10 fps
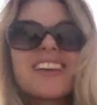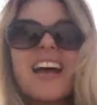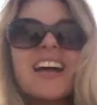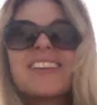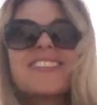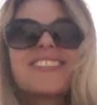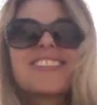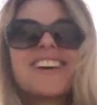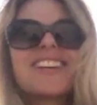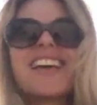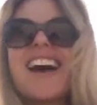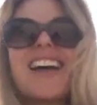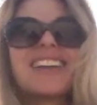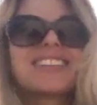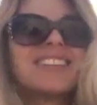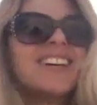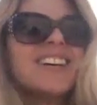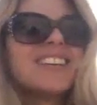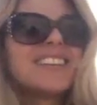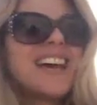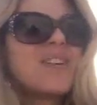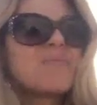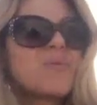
Like I used to tell the addicts that